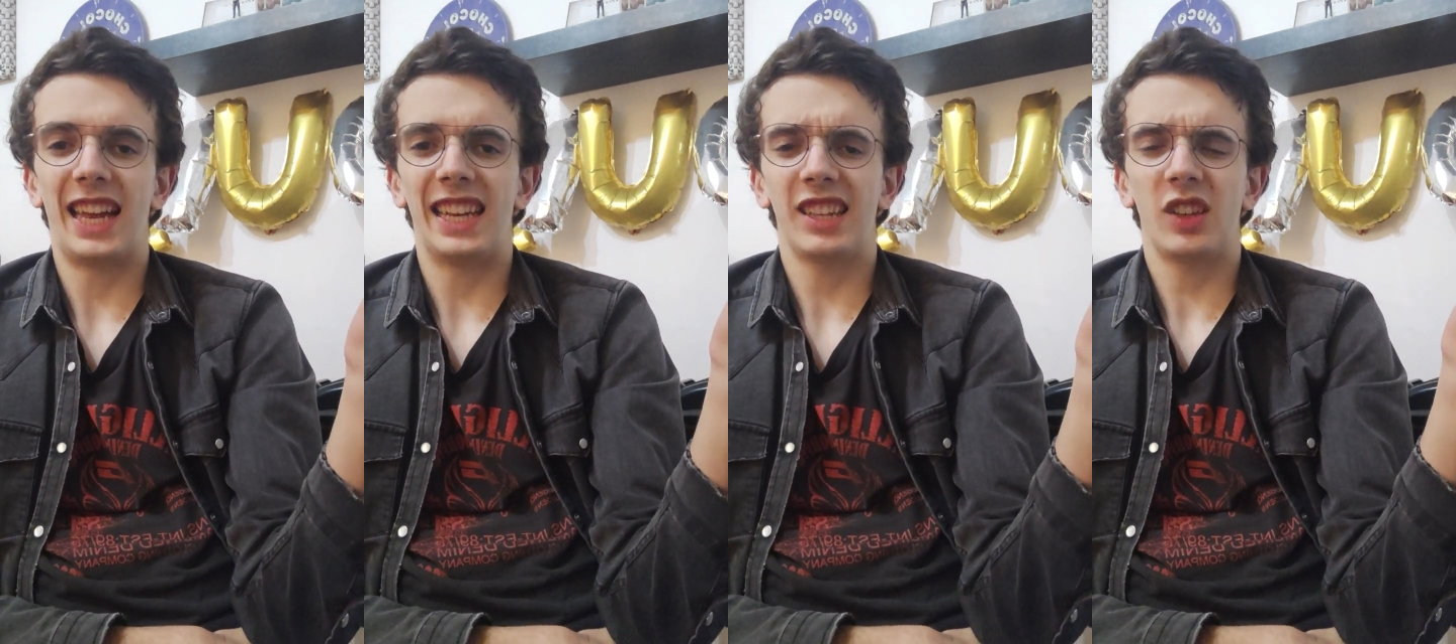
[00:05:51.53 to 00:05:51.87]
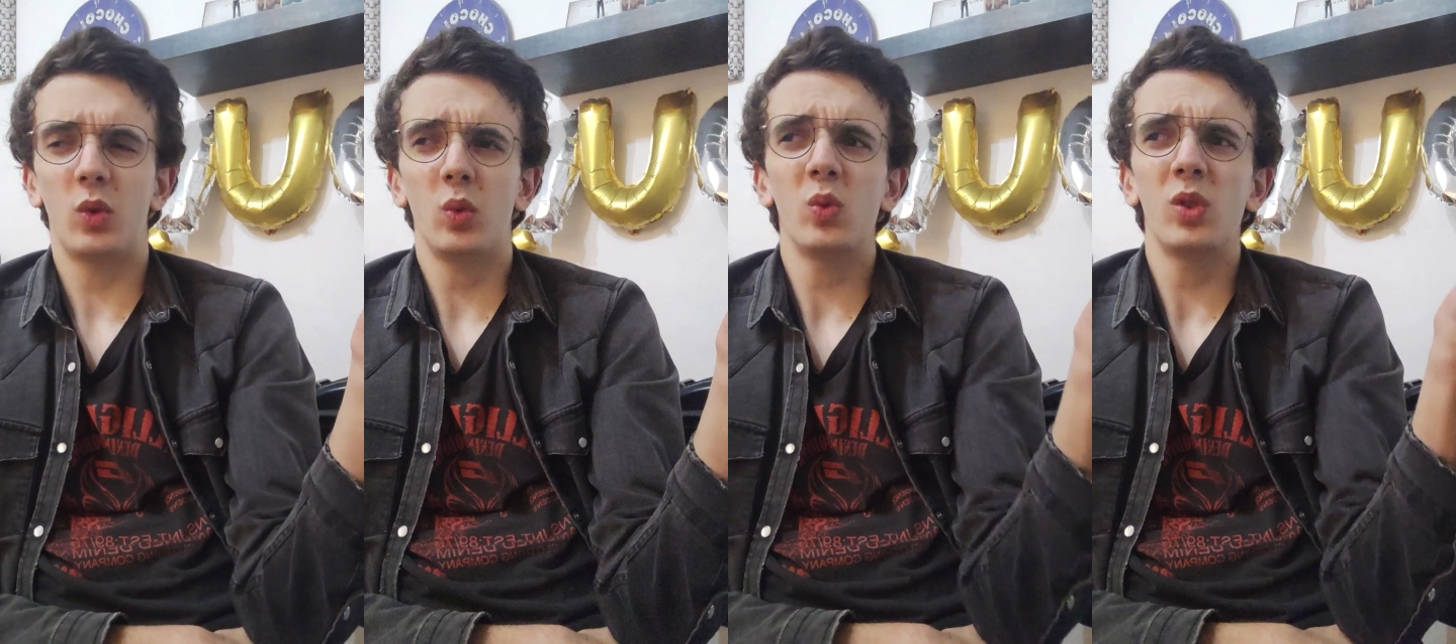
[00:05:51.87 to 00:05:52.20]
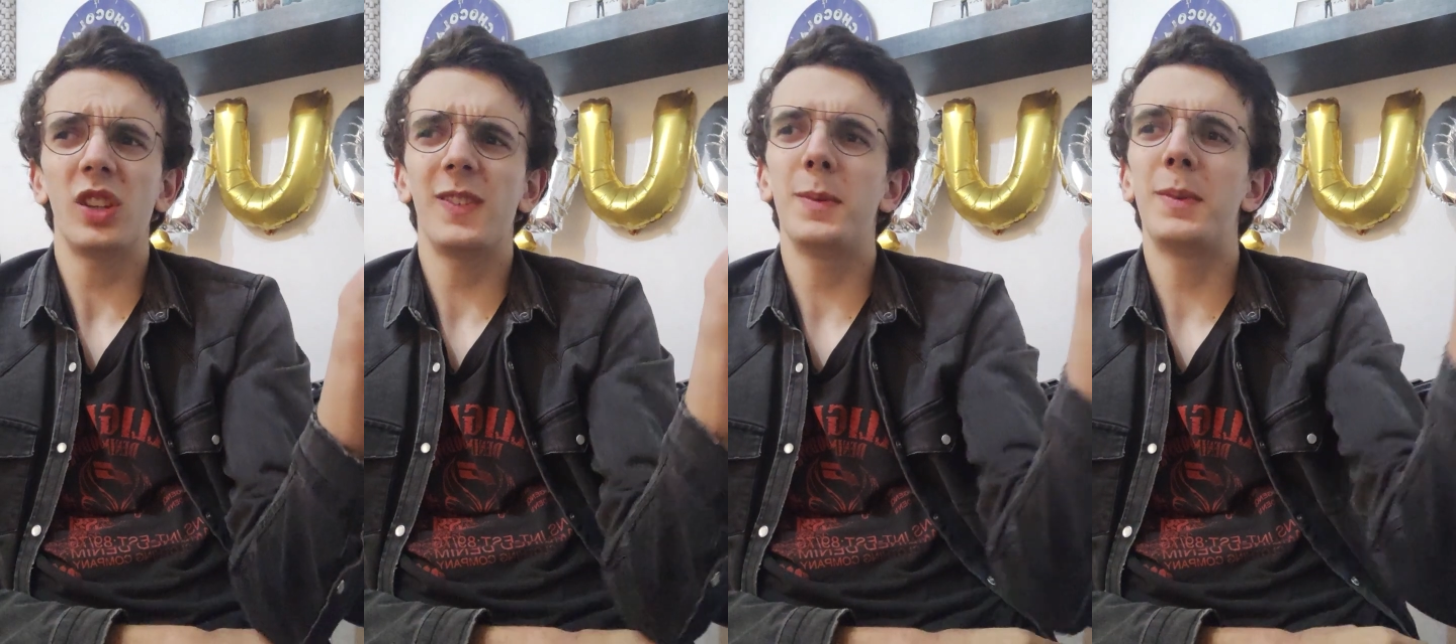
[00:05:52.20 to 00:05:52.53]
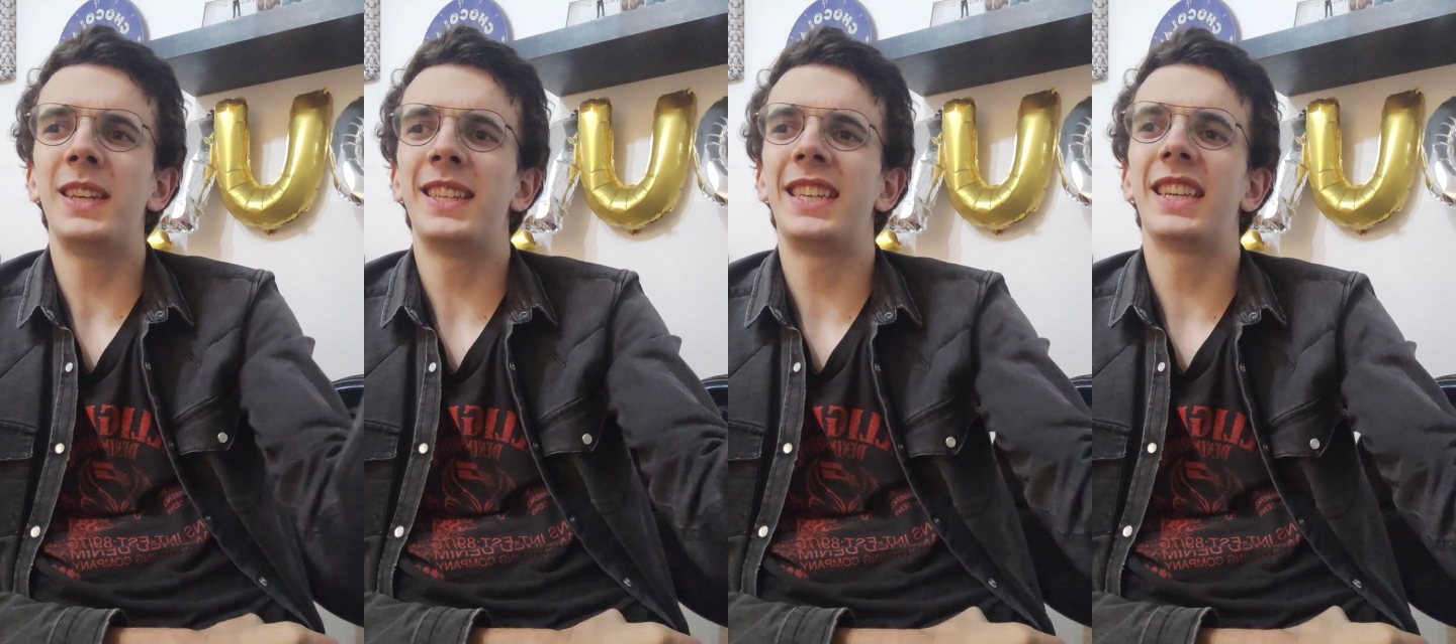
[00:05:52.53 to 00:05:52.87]
And although you
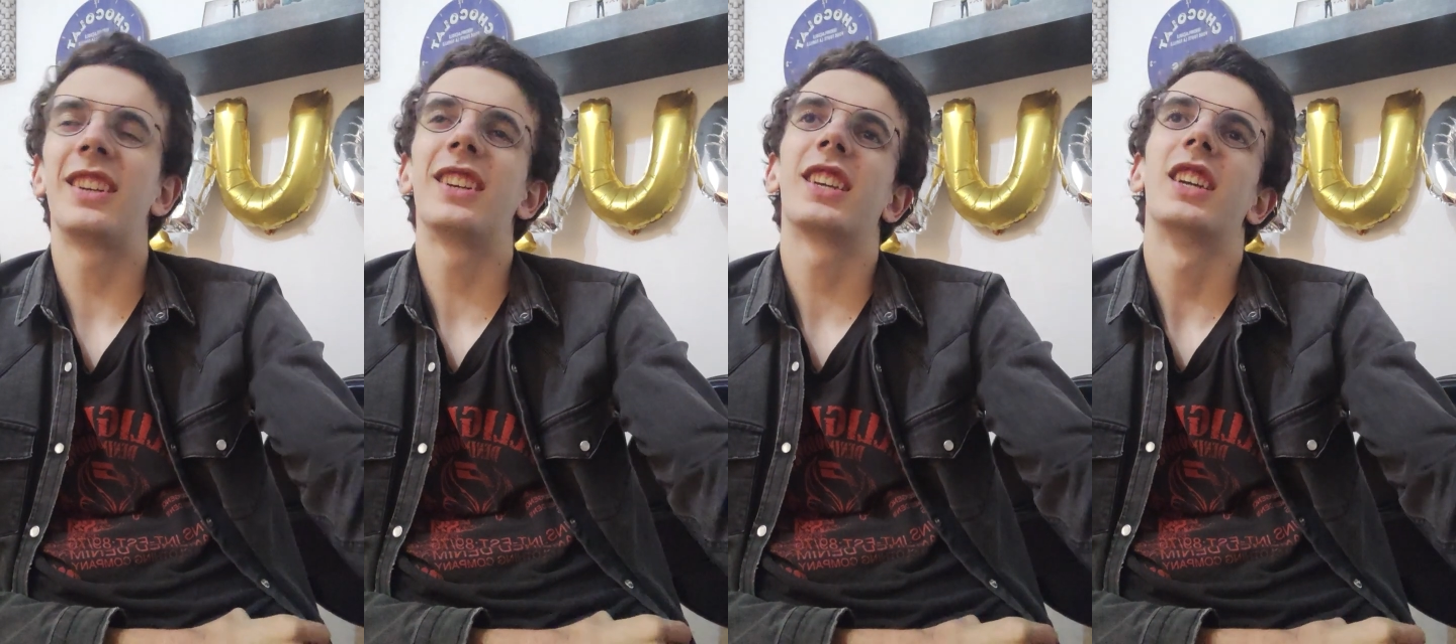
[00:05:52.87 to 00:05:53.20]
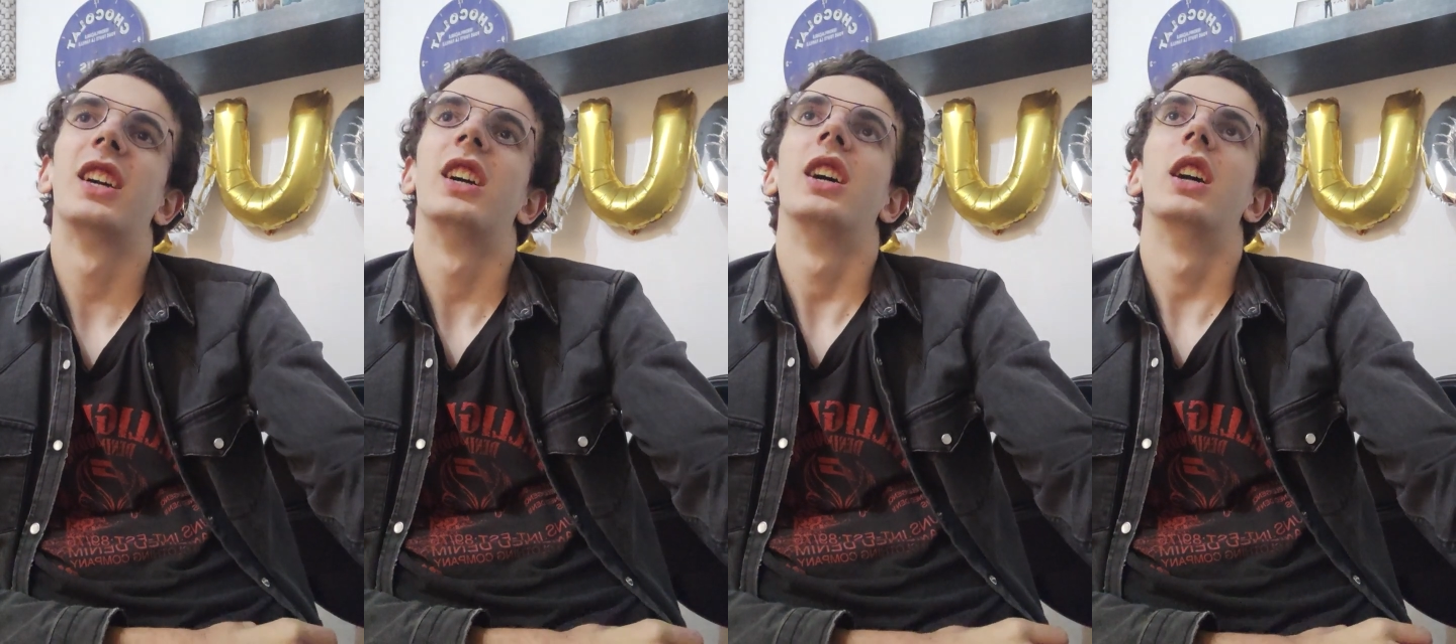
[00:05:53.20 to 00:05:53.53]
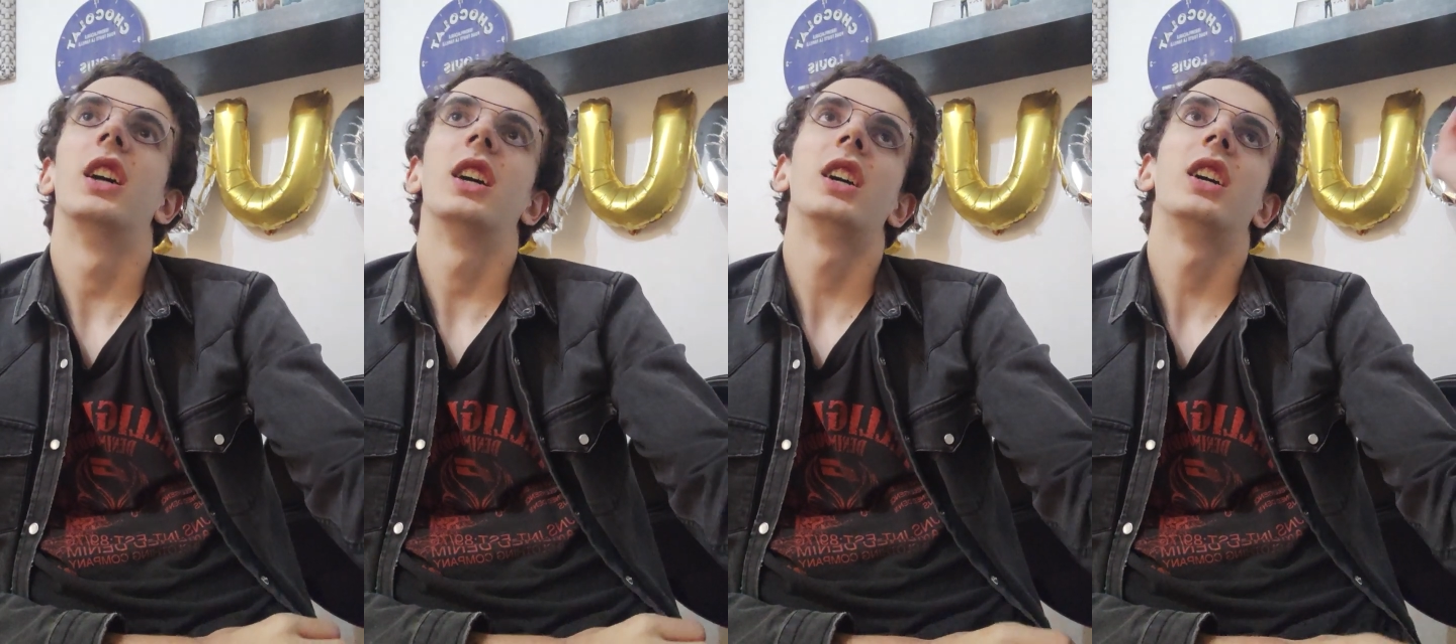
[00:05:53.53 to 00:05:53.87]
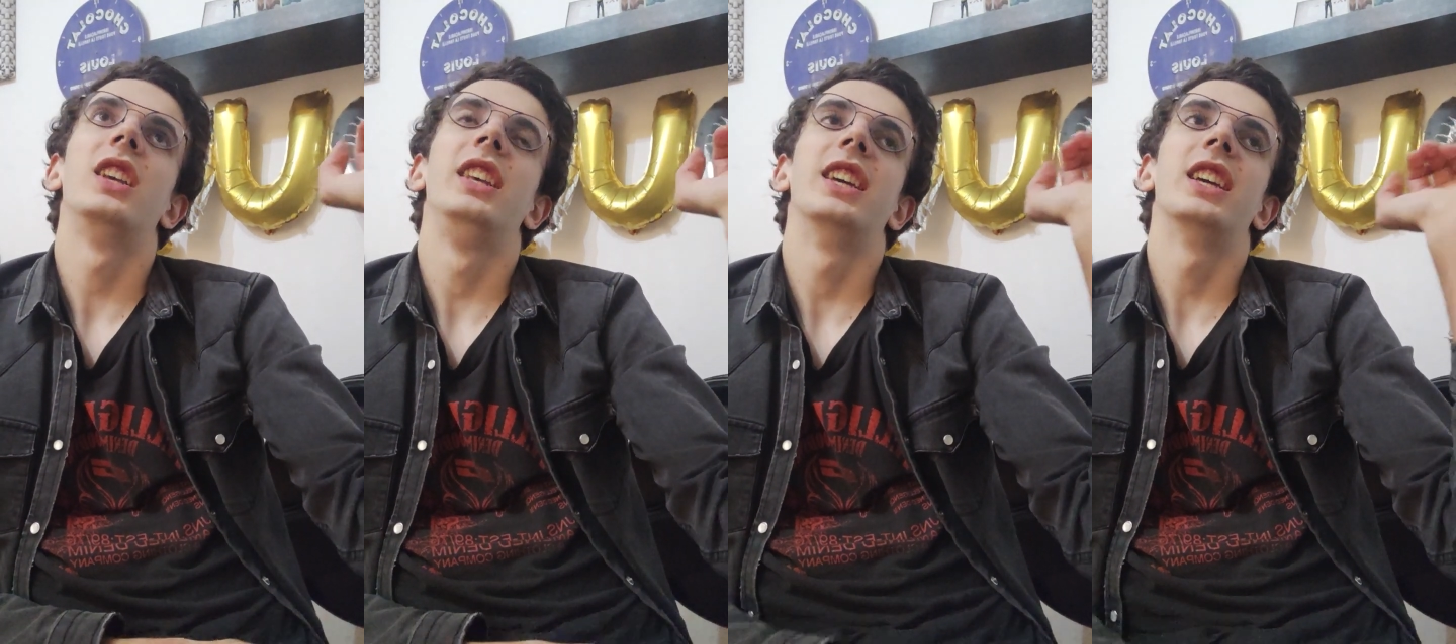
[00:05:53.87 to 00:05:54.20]
might think like,
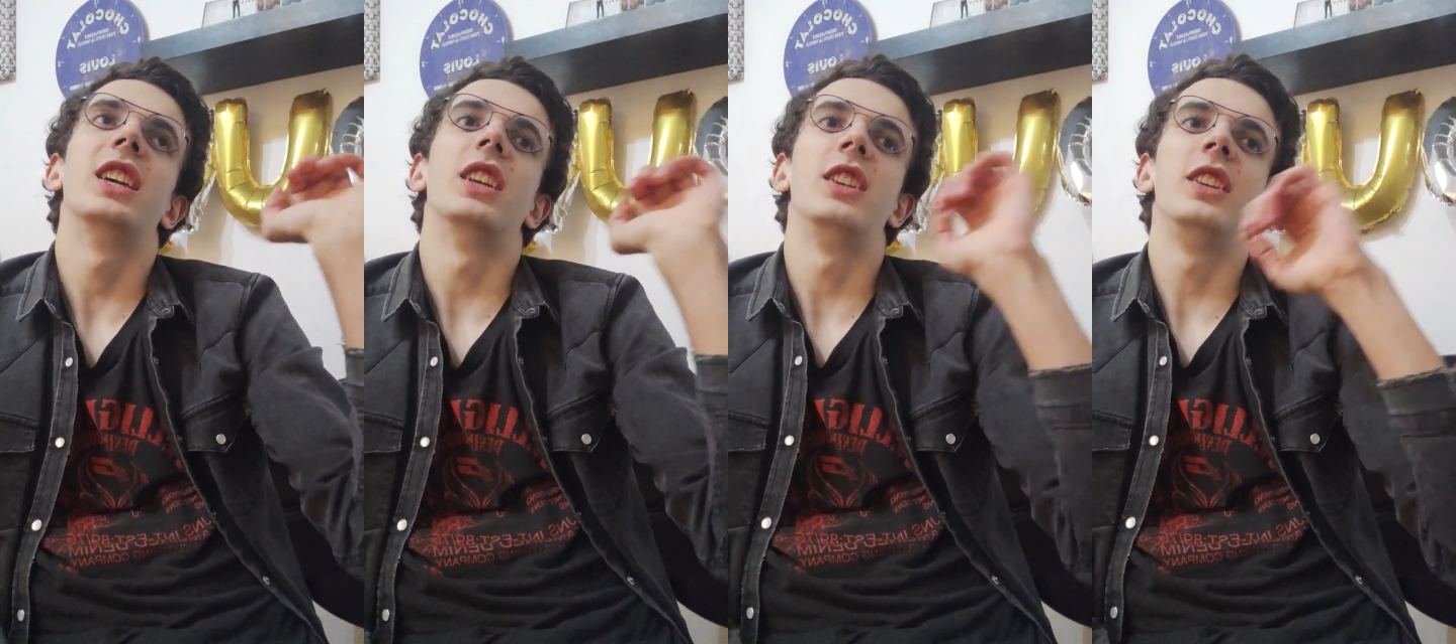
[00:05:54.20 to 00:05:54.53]
yeah,